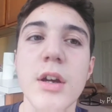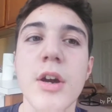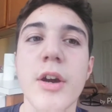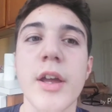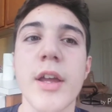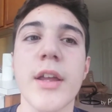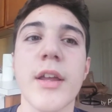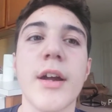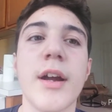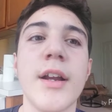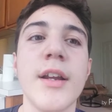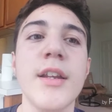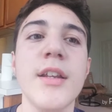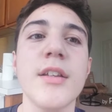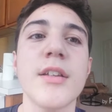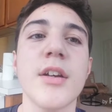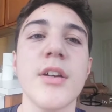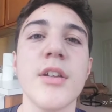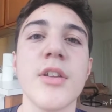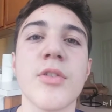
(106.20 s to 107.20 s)
Okay, I
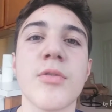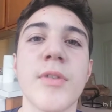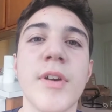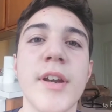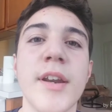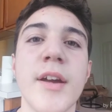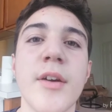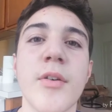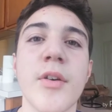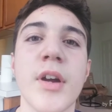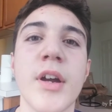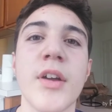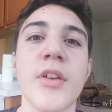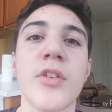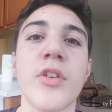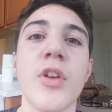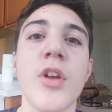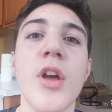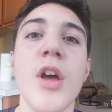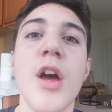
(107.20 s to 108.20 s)
need to tell you this right now,
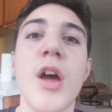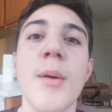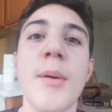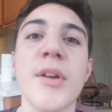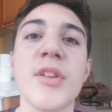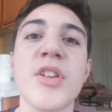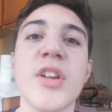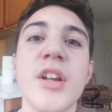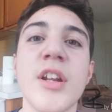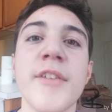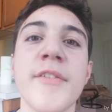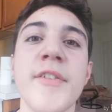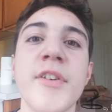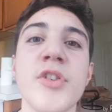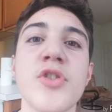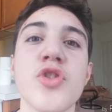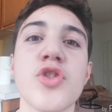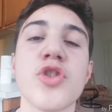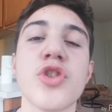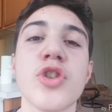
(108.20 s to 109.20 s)
guys. About Sonic
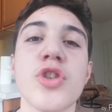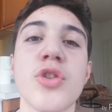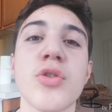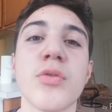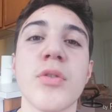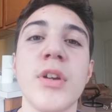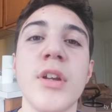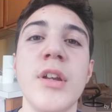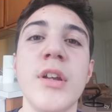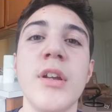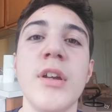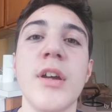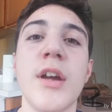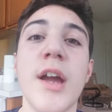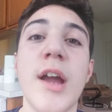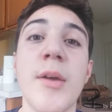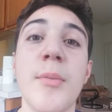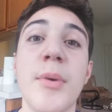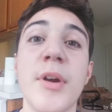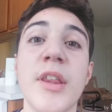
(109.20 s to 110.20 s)
Adventures
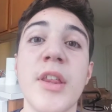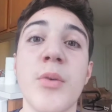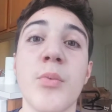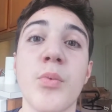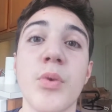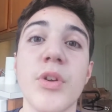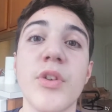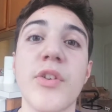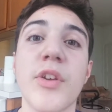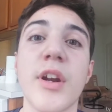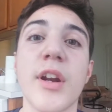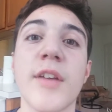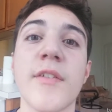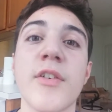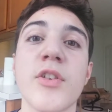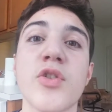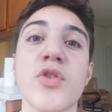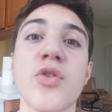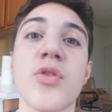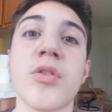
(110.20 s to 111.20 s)
3, everybody that wants Sonic
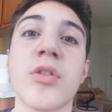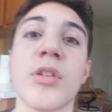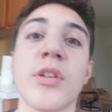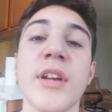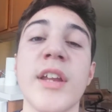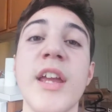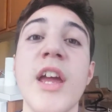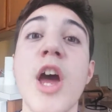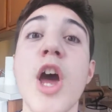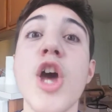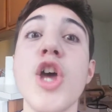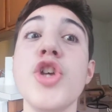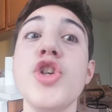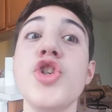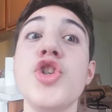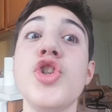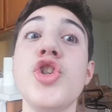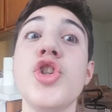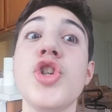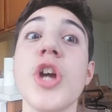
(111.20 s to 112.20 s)
Adventures 3,
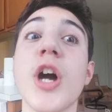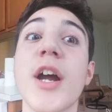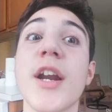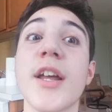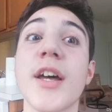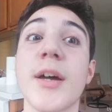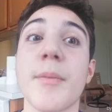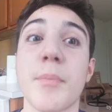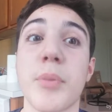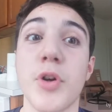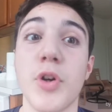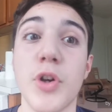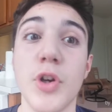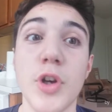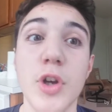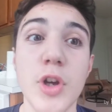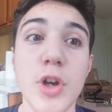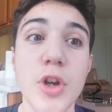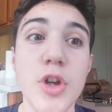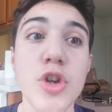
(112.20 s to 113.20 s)
shut up.
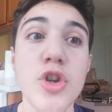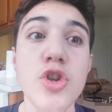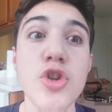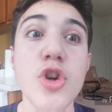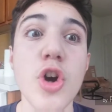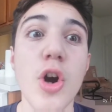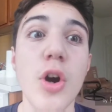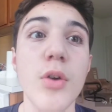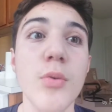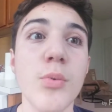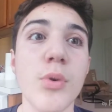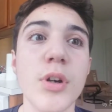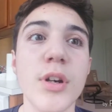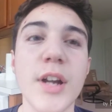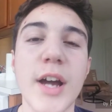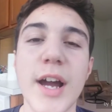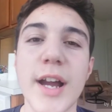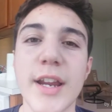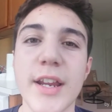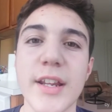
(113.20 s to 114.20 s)
No, we're
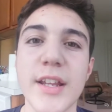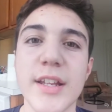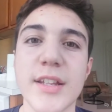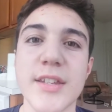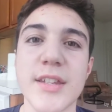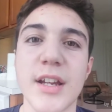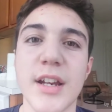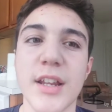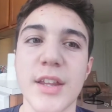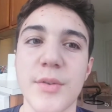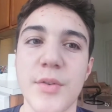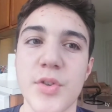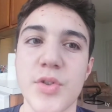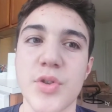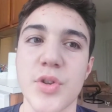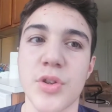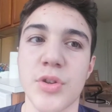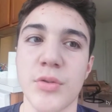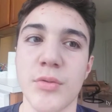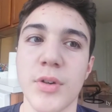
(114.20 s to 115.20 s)
not going to get Sonic
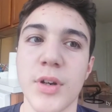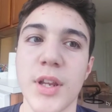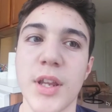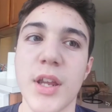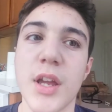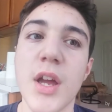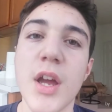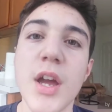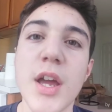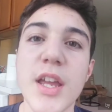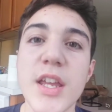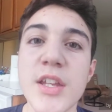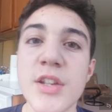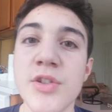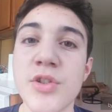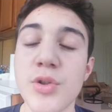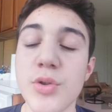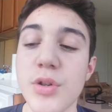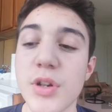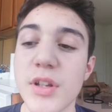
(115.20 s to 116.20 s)
Adventure 3.
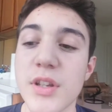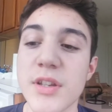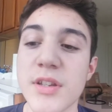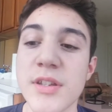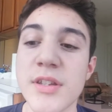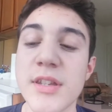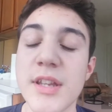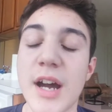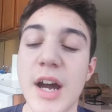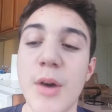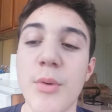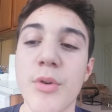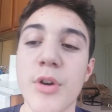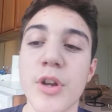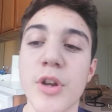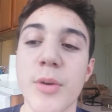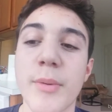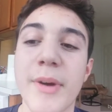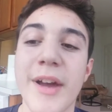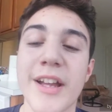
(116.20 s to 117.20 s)
Iizuka does not
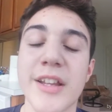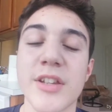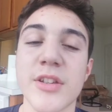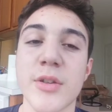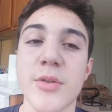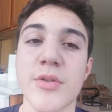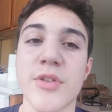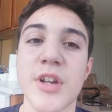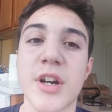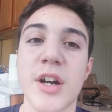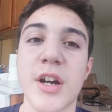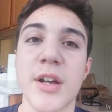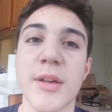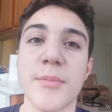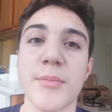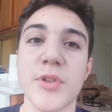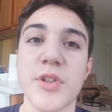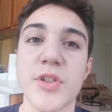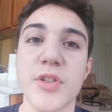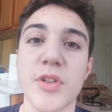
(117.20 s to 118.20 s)
want to go back to those
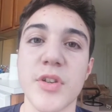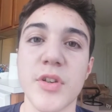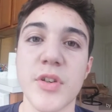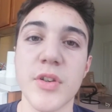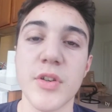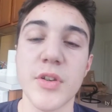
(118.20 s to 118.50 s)
times.